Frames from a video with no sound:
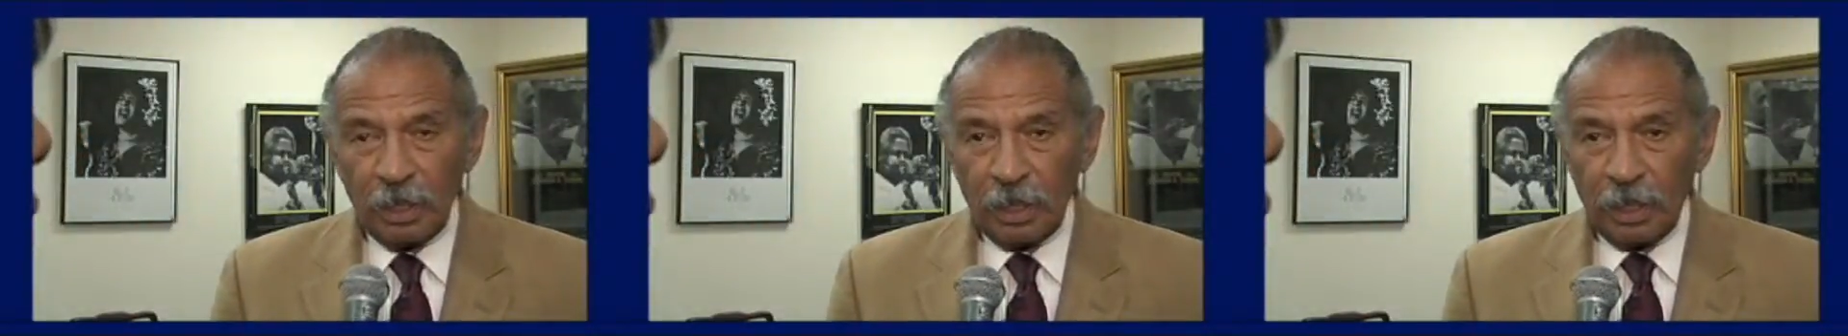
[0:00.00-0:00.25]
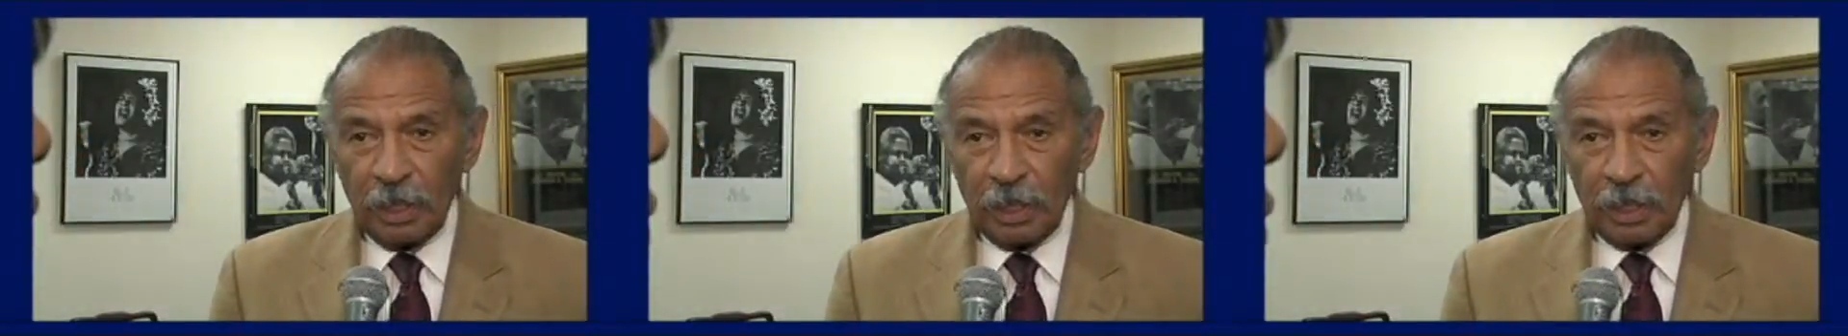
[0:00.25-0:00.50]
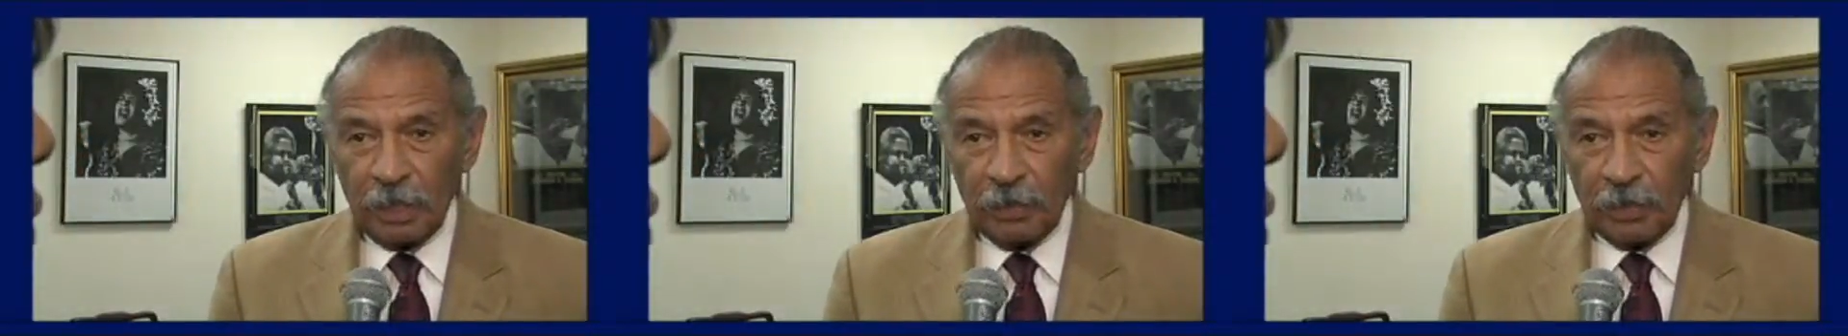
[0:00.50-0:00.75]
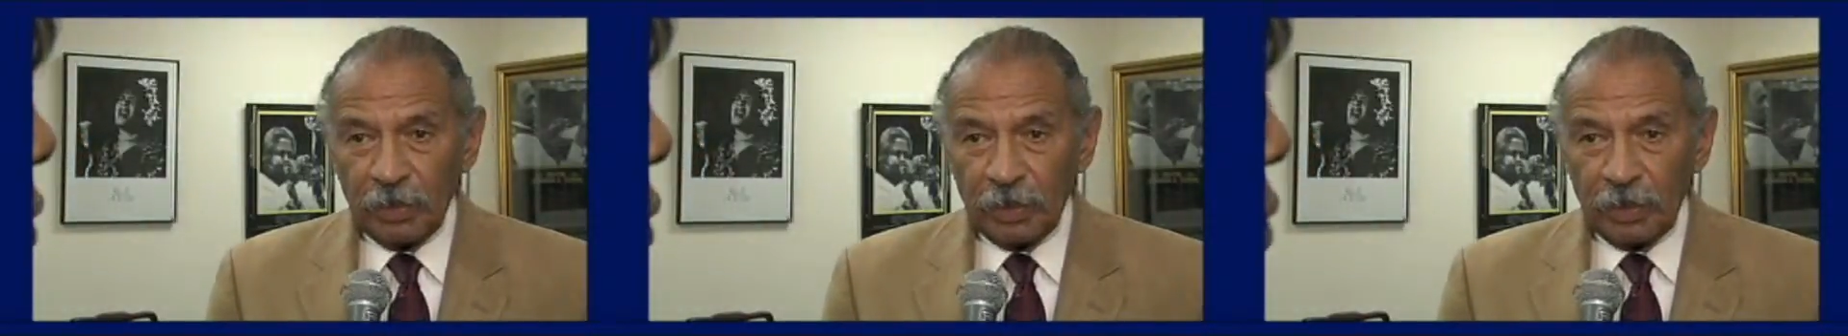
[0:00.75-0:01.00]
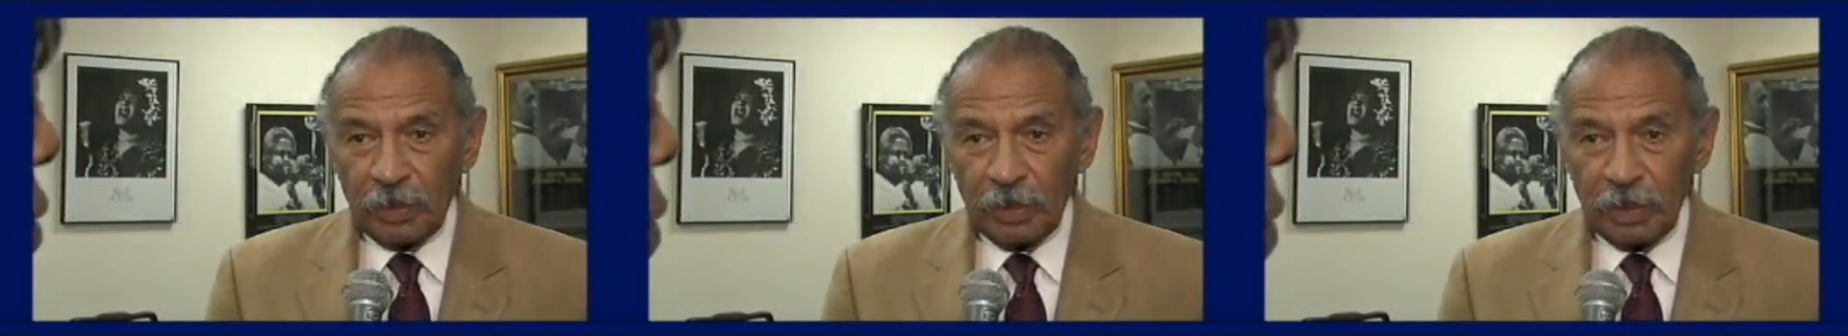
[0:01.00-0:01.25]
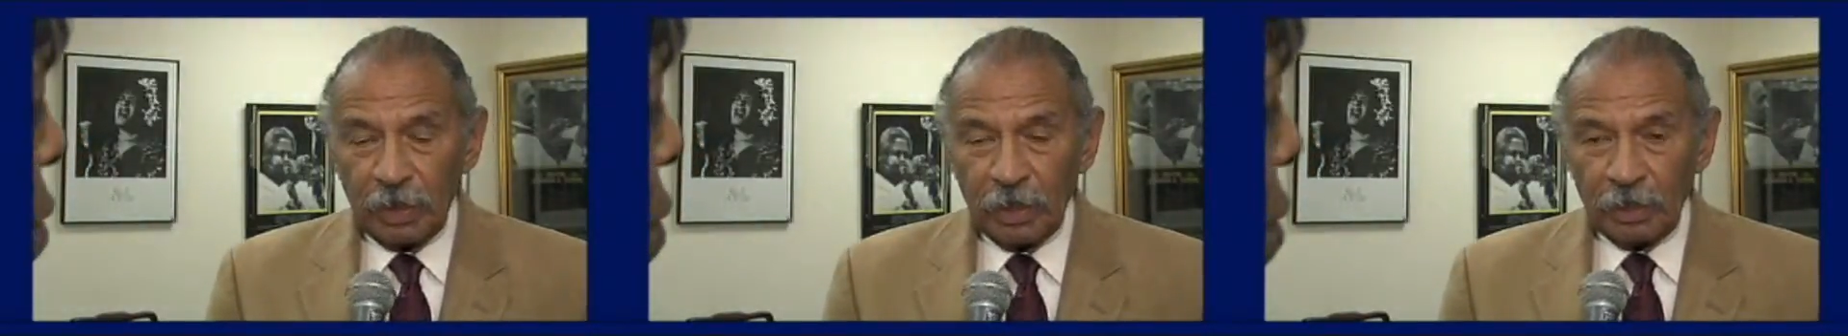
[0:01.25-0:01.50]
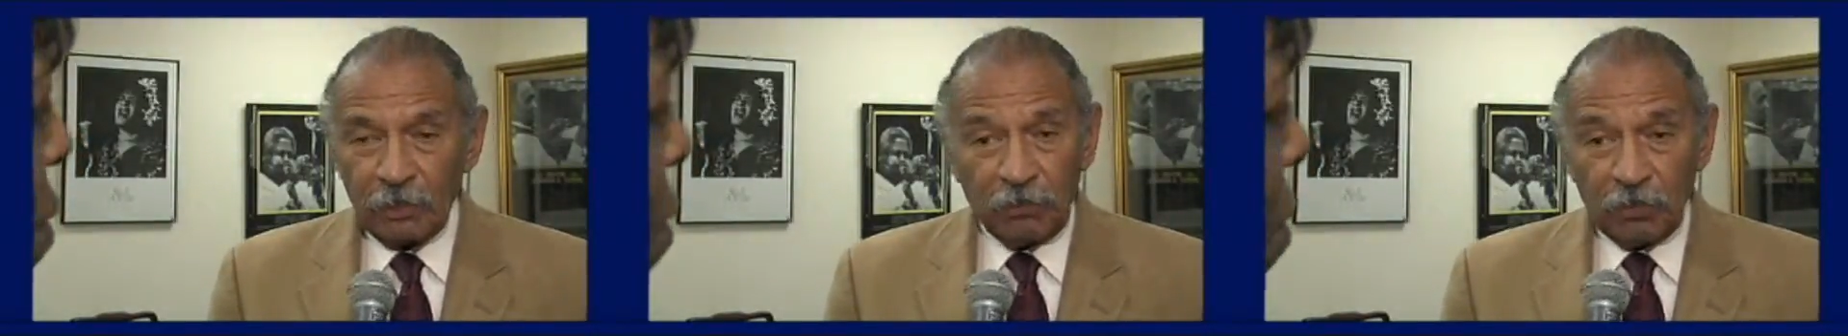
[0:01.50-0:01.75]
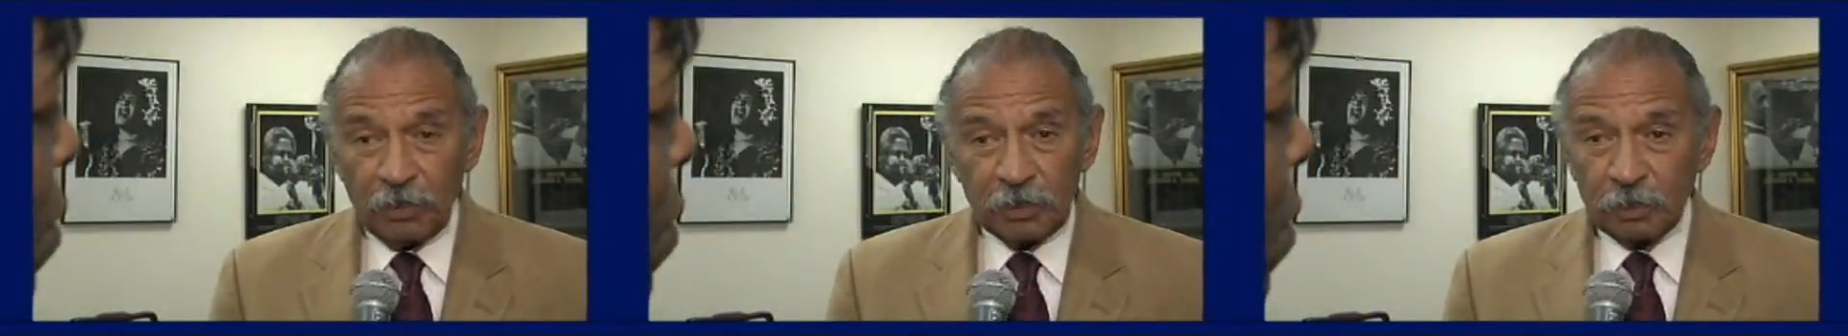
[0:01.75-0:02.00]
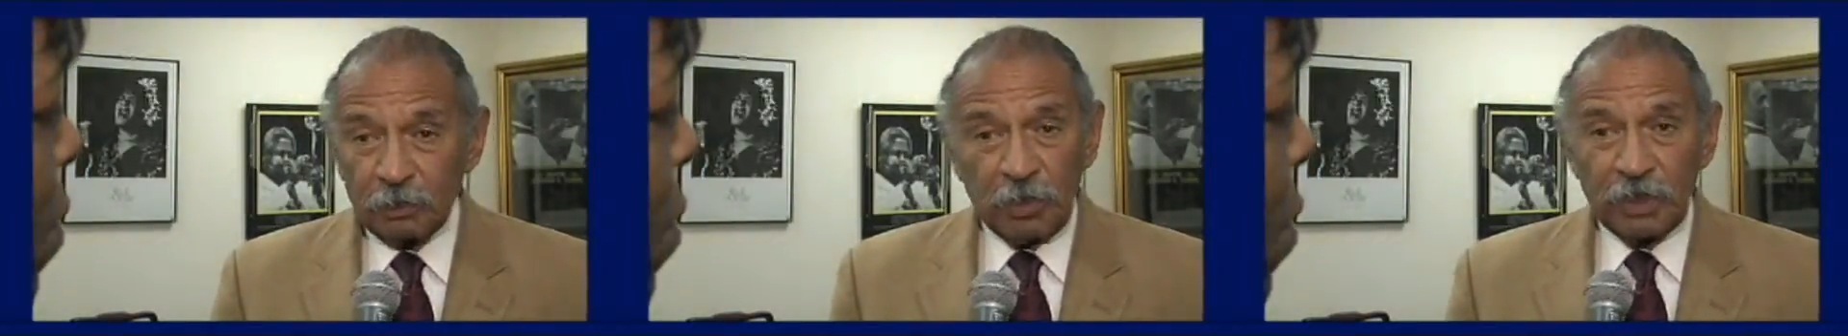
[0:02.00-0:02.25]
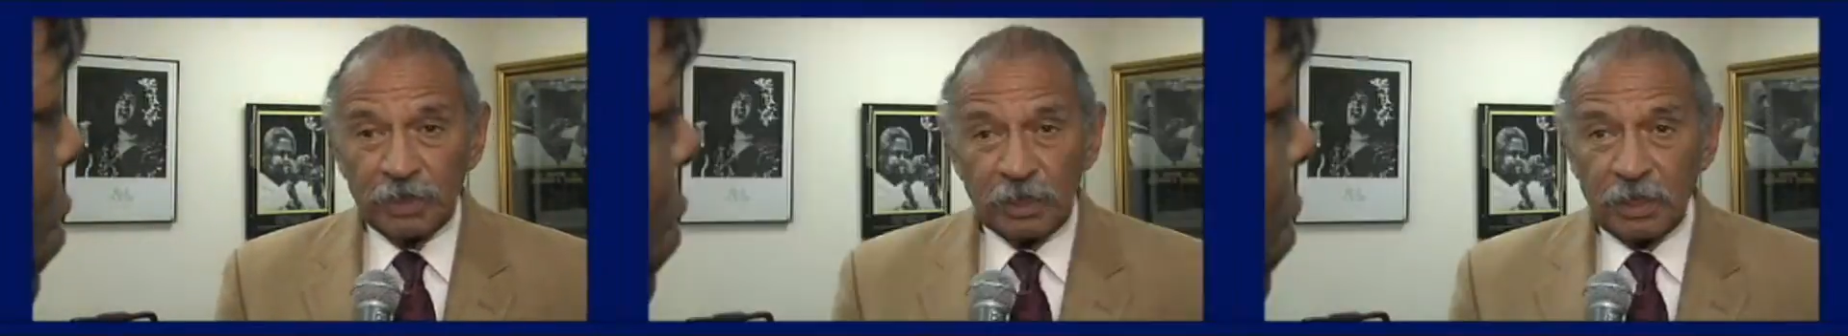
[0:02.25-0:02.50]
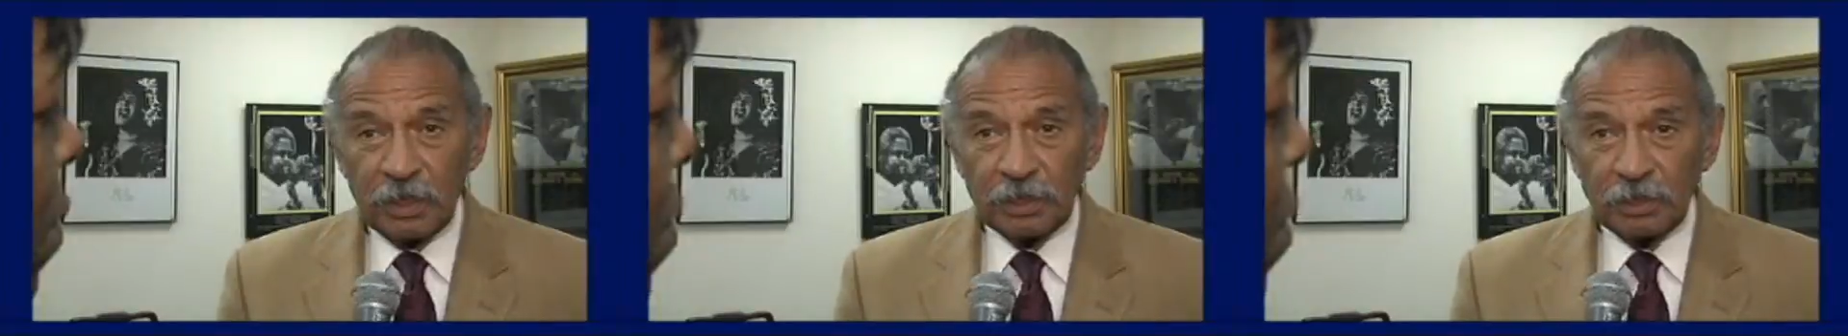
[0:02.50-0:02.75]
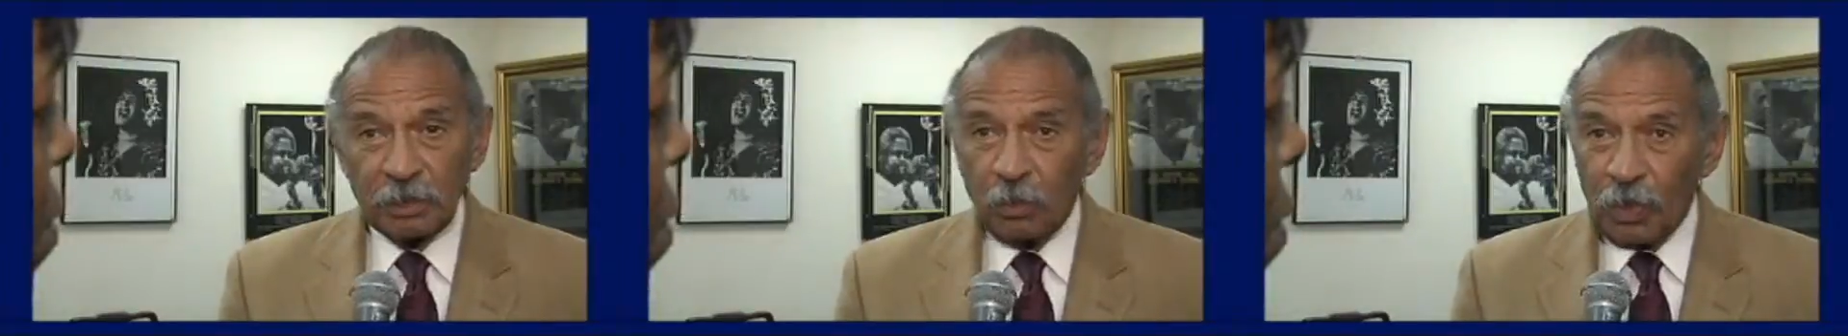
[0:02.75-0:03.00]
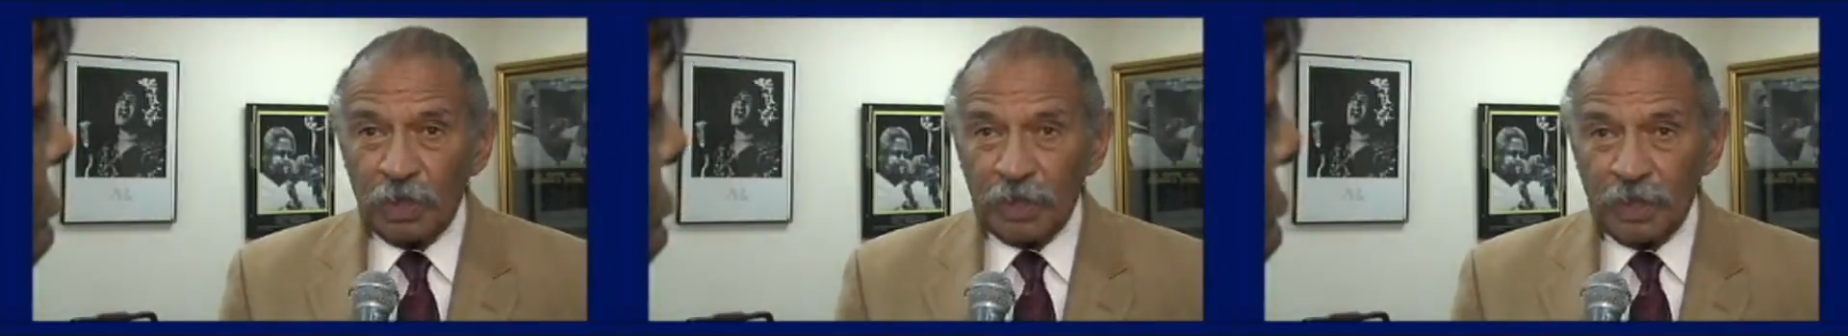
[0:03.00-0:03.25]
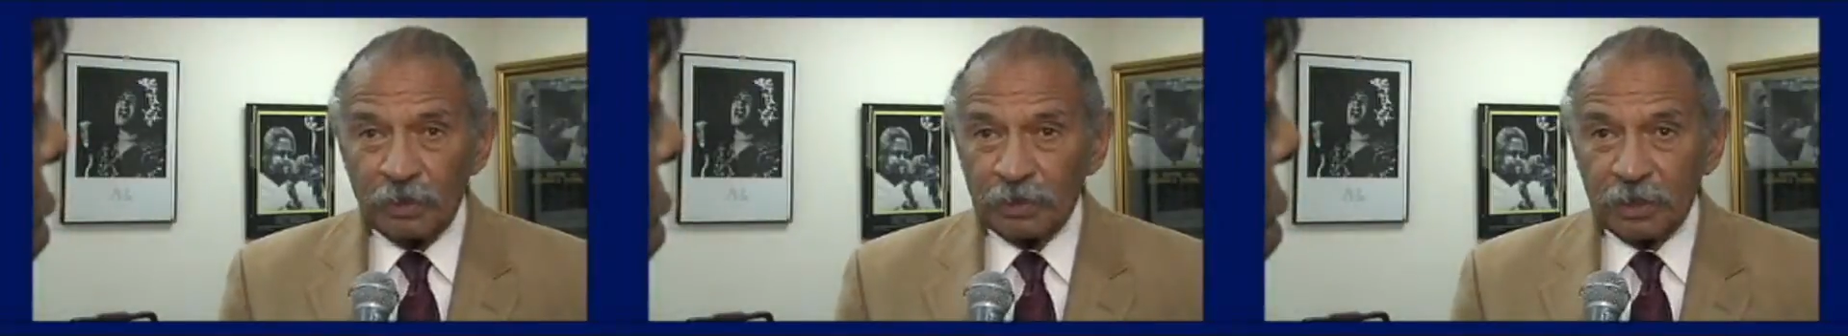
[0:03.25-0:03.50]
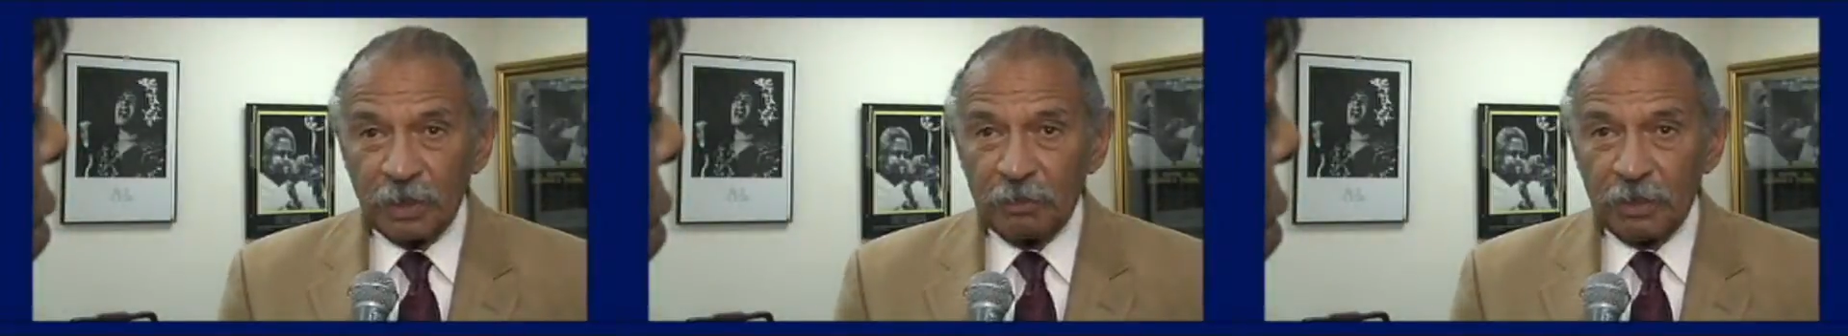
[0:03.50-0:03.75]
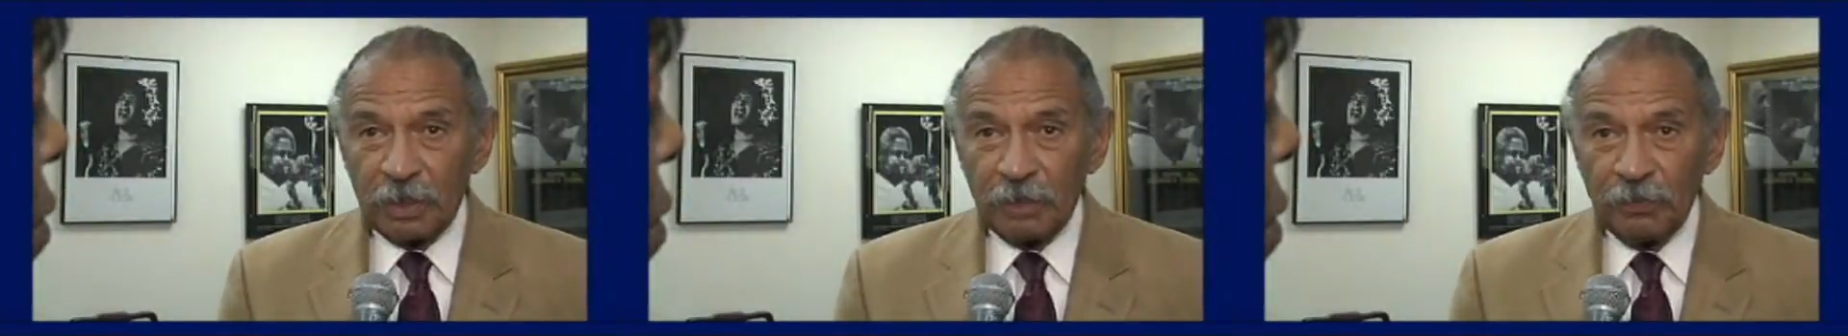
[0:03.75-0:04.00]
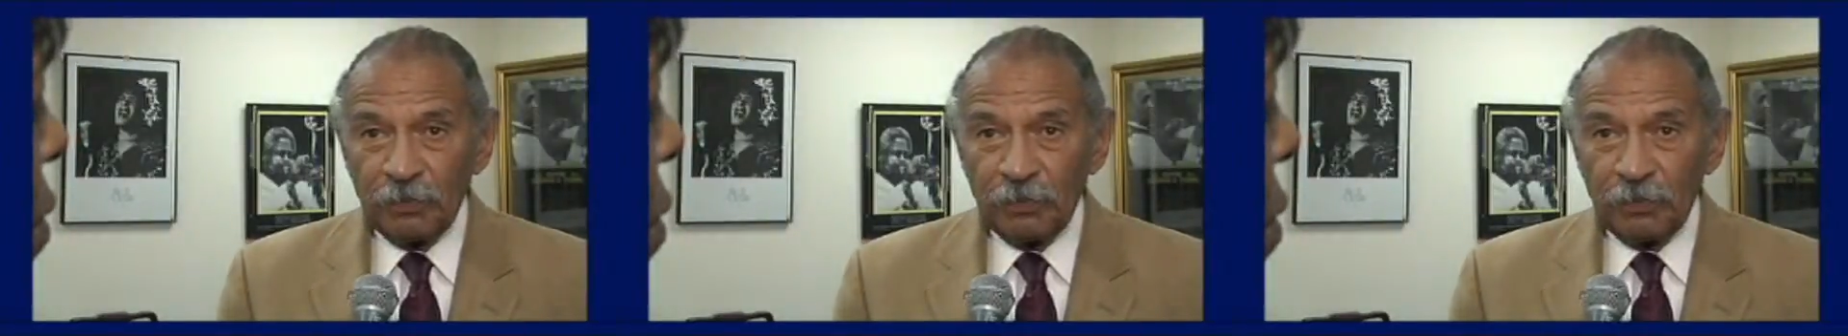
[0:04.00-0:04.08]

the first presidential White House summit